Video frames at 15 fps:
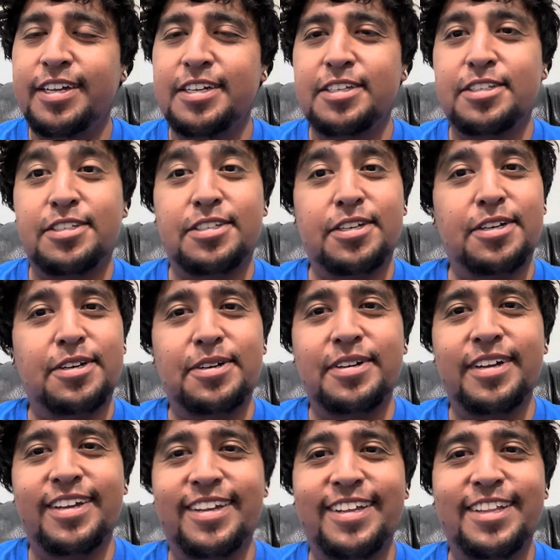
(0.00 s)
So
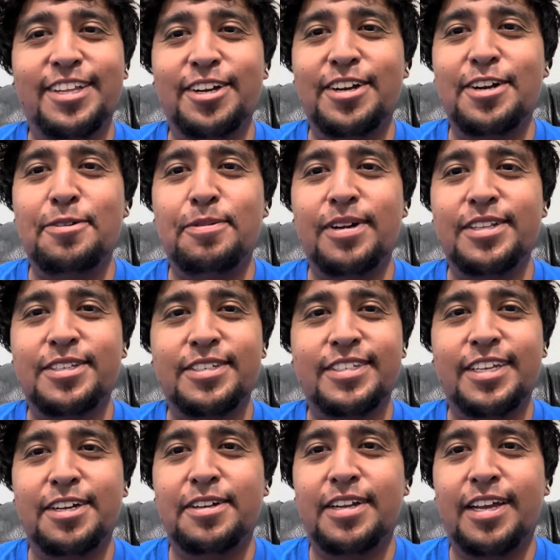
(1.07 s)
they're gonna want to
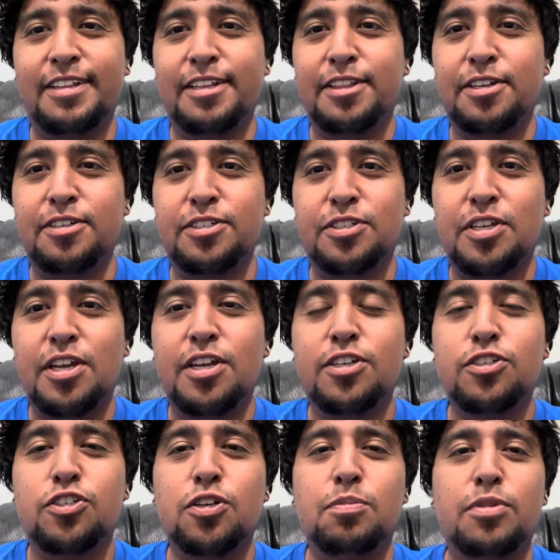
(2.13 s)
sell now that there's
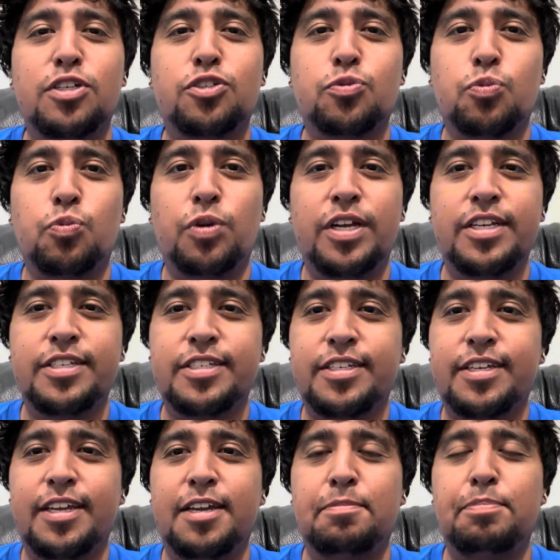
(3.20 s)
so much risk,
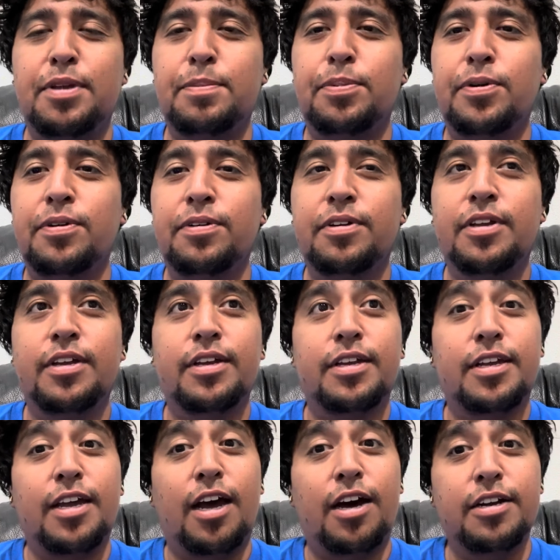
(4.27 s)
and people
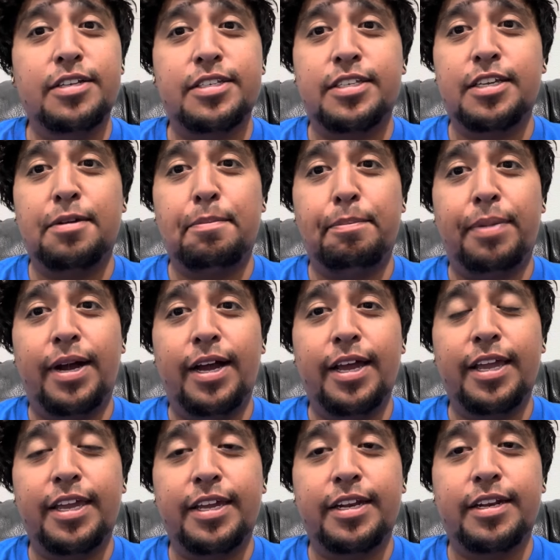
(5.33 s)
honestly
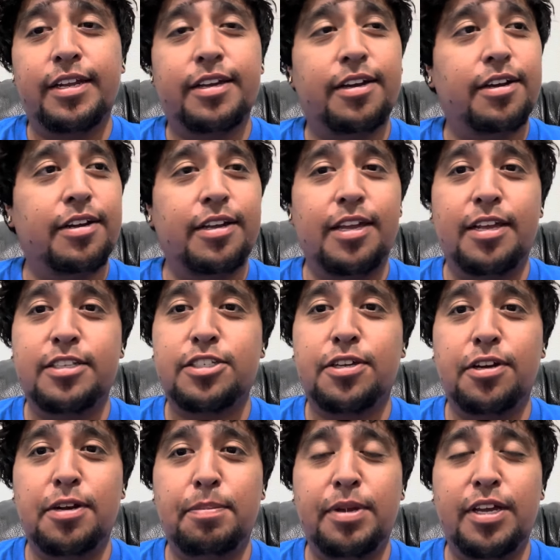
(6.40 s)
buying. It's going
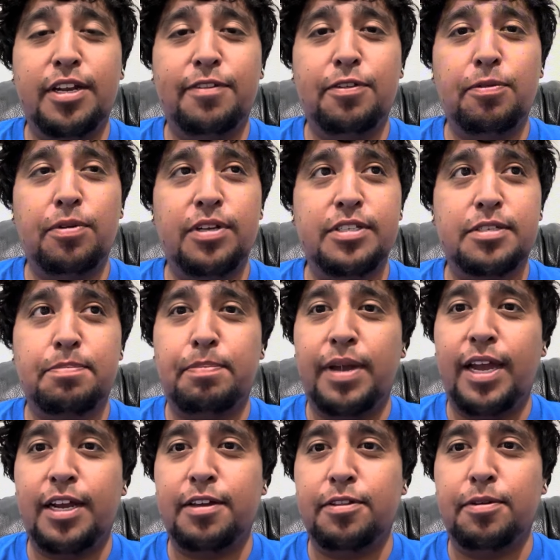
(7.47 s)
to be in everyone's
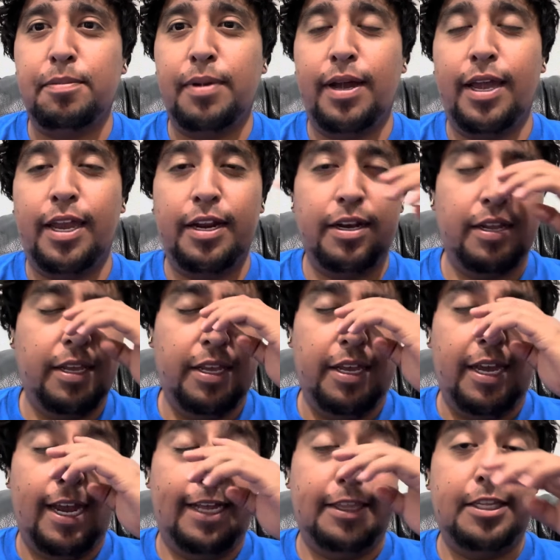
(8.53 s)
back of their mind
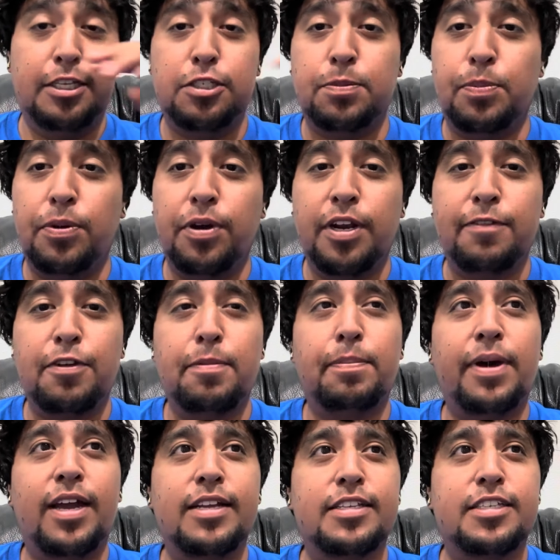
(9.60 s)
at this point. If you're
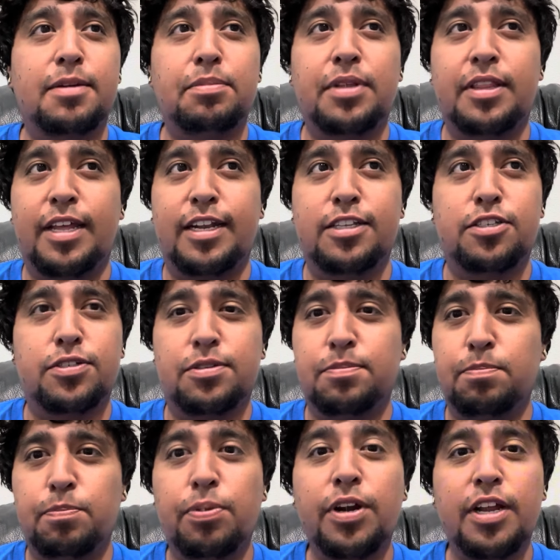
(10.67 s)
buying something that is
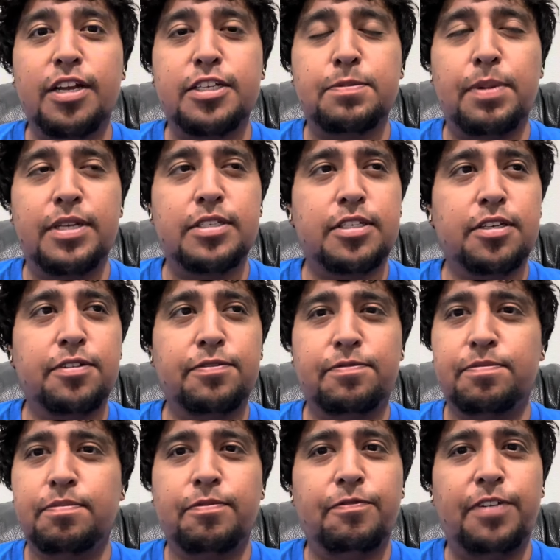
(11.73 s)
pretty expensive,
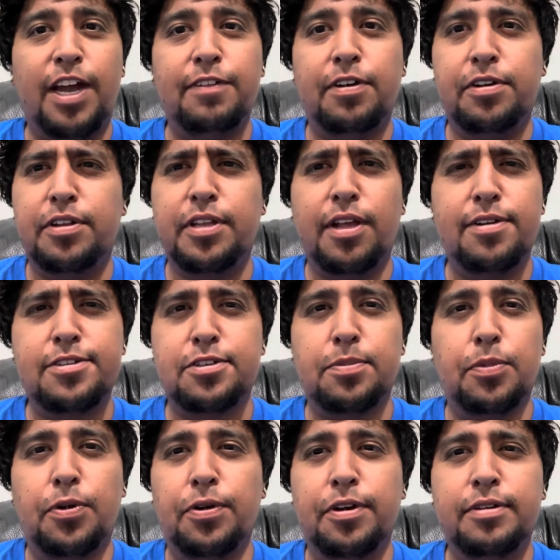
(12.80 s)
$500 or
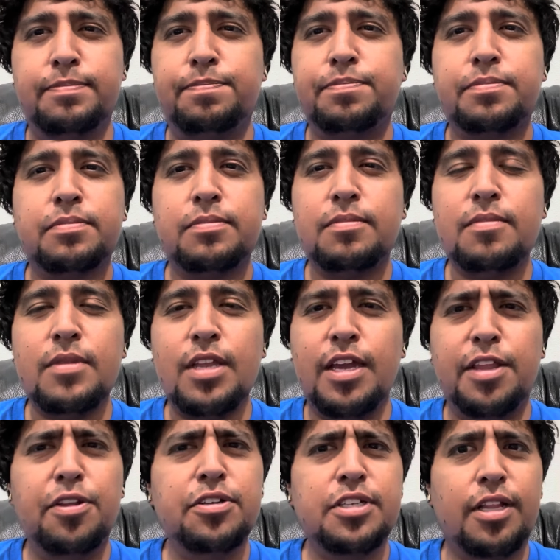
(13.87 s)
more,
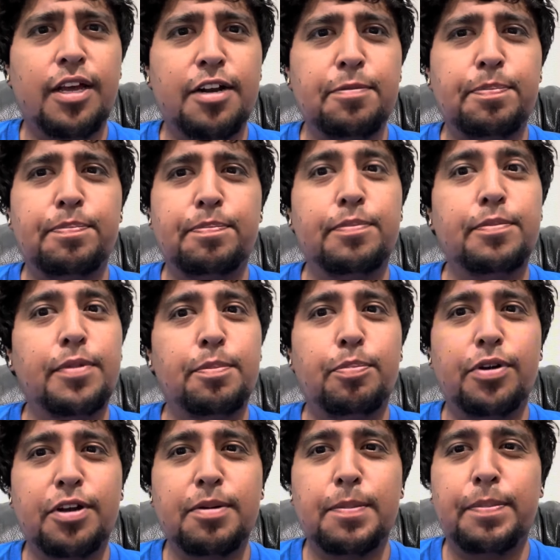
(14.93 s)
and there's a lot of
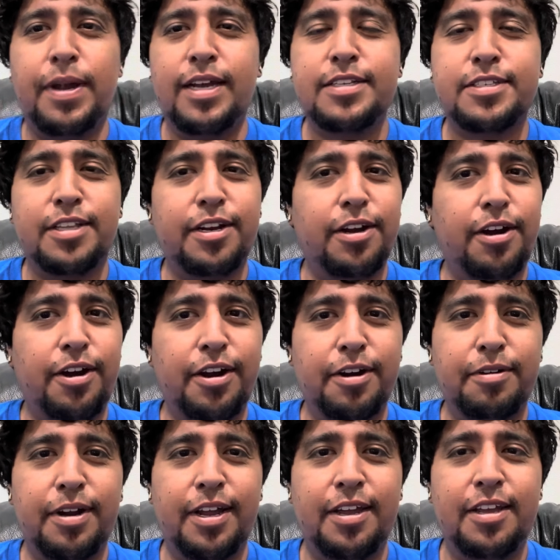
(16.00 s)
Pokemon packs that are,
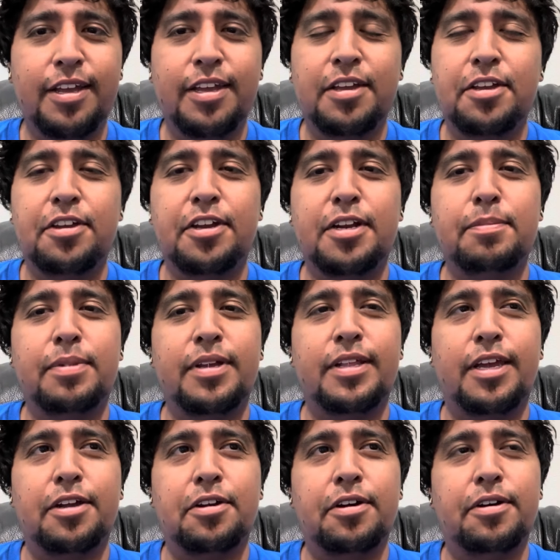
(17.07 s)
right? You're going to be
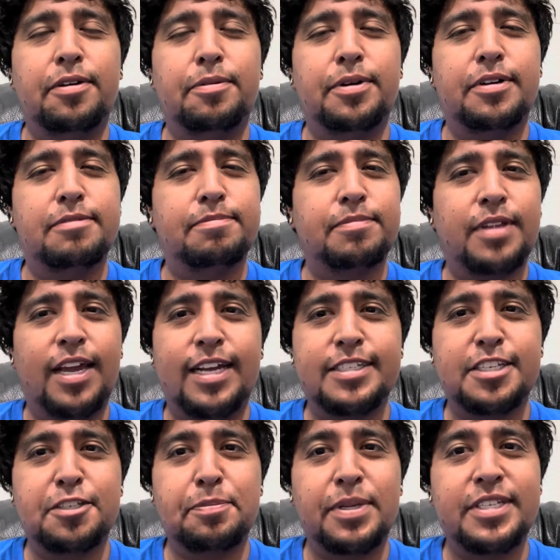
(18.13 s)
like, oh, well, has
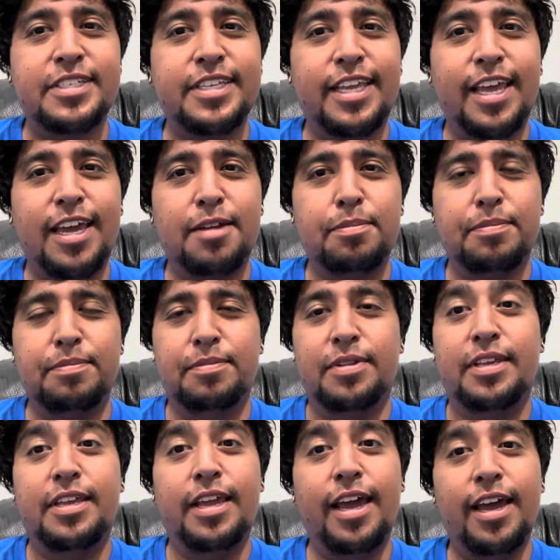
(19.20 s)
this been scanned
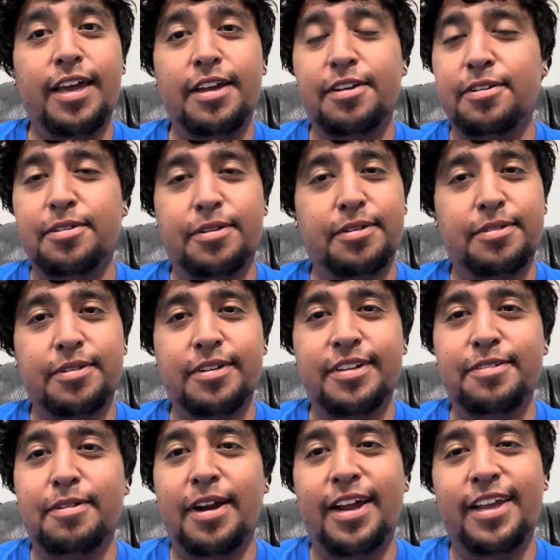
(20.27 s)
yet? Or,
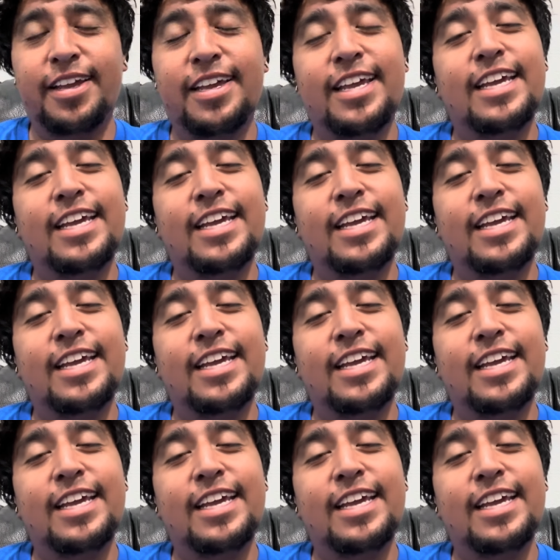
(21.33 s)
right?